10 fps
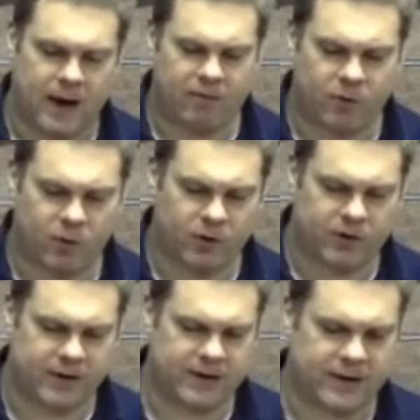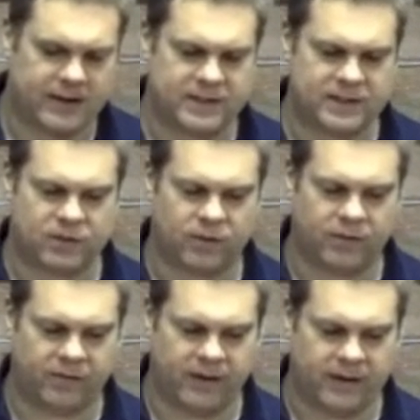everyone did as he
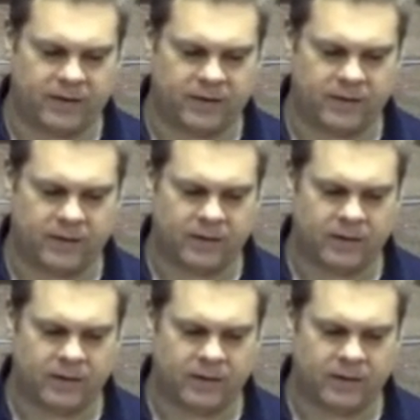saw fit.